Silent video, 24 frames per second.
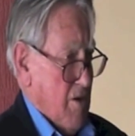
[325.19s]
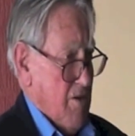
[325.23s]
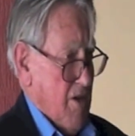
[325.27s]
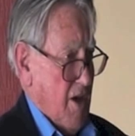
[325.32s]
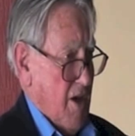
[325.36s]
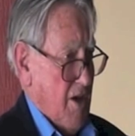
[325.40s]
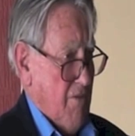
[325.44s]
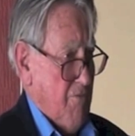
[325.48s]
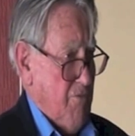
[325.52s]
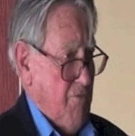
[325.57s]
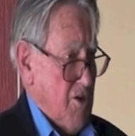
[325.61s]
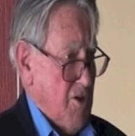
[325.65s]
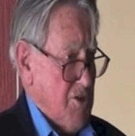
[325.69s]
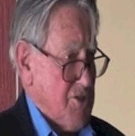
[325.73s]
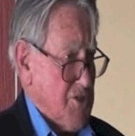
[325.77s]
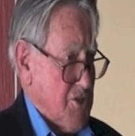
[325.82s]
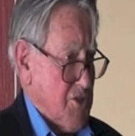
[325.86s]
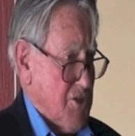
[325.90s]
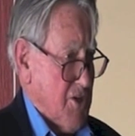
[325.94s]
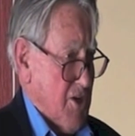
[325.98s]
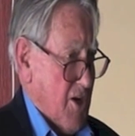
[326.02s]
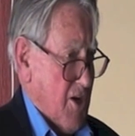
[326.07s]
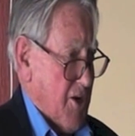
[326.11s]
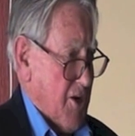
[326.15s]
Now the
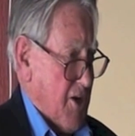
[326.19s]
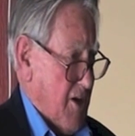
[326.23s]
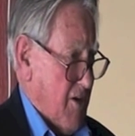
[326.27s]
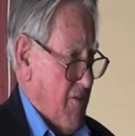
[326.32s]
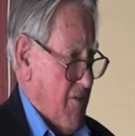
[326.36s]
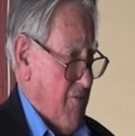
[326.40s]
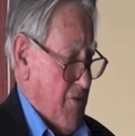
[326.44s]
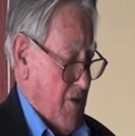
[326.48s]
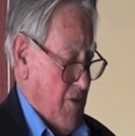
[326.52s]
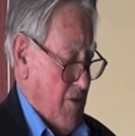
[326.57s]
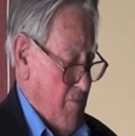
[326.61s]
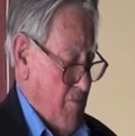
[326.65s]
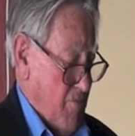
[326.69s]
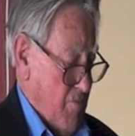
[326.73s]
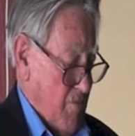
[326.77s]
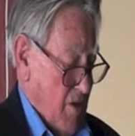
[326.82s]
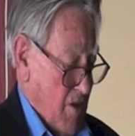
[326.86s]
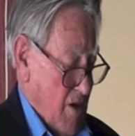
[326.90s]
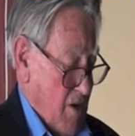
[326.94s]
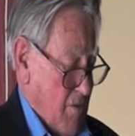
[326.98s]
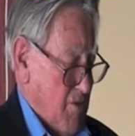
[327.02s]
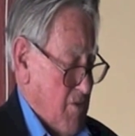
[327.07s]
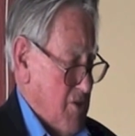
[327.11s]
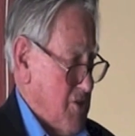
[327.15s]
versatility of the
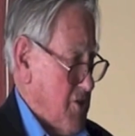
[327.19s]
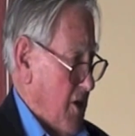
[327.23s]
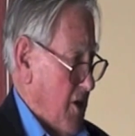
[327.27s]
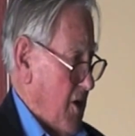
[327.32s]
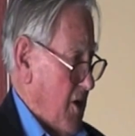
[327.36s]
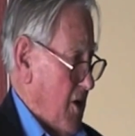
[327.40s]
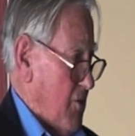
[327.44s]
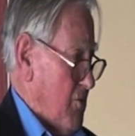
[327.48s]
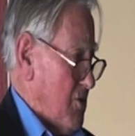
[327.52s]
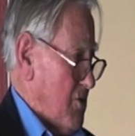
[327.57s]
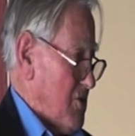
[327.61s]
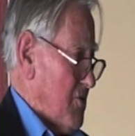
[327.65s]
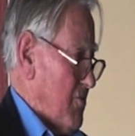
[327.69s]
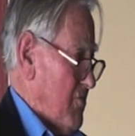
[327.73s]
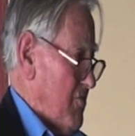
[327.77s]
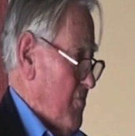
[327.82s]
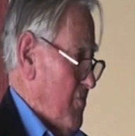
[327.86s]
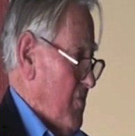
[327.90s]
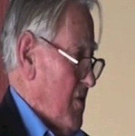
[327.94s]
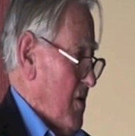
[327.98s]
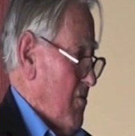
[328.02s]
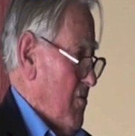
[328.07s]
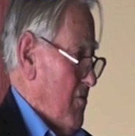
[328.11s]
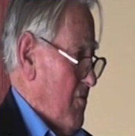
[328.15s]
mosquito was
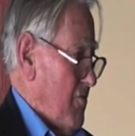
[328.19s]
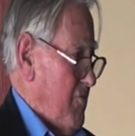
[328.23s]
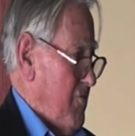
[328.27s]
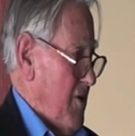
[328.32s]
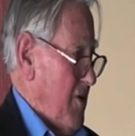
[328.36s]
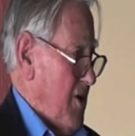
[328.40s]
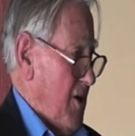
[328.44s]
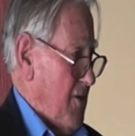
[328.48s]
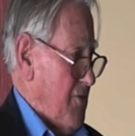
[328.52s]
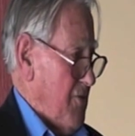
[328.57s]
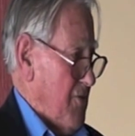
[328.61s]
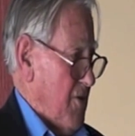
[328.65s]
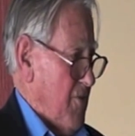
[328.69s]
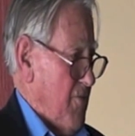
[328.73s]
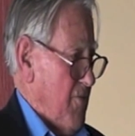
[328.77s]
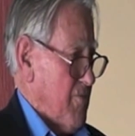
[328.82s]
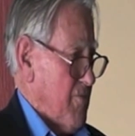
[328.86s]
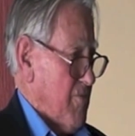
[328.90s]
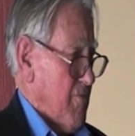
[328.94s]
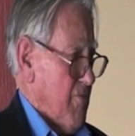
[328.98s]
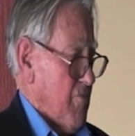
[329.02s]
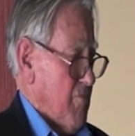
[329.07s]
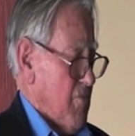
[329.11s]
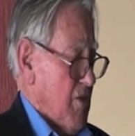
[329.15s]
really the,
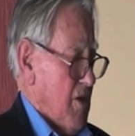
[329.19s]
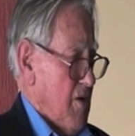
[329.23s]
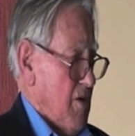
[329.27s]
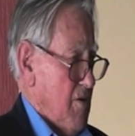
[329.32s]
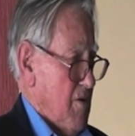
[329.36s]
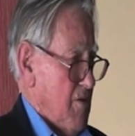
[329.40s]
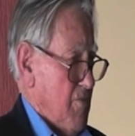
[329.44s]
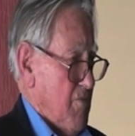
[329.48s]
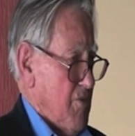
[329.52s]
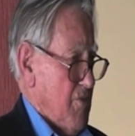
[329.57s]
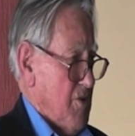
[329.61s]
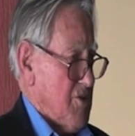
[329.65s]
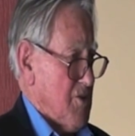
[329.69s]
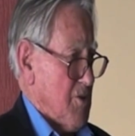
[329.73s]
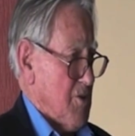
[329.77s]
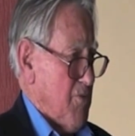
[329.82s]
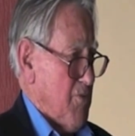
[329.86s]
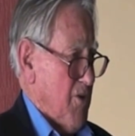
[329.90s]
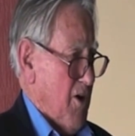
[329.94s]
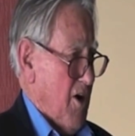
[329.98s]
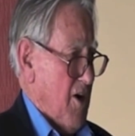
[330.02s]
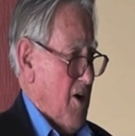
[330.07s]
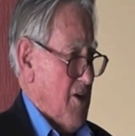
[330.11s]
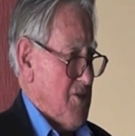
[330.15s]
the
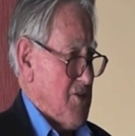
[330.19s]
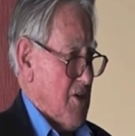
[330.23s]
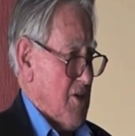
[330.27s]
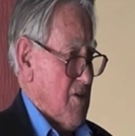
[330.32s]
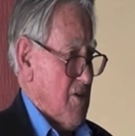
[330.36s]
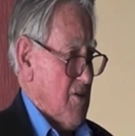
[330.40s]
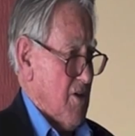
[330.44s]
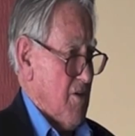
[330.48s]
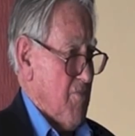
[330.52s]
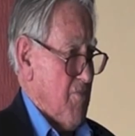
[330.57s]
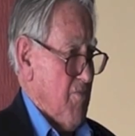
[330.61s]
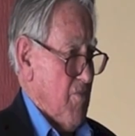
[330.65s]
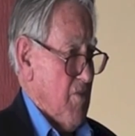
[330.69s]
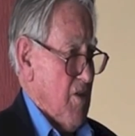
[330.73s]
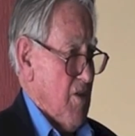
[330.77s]
surprising and the,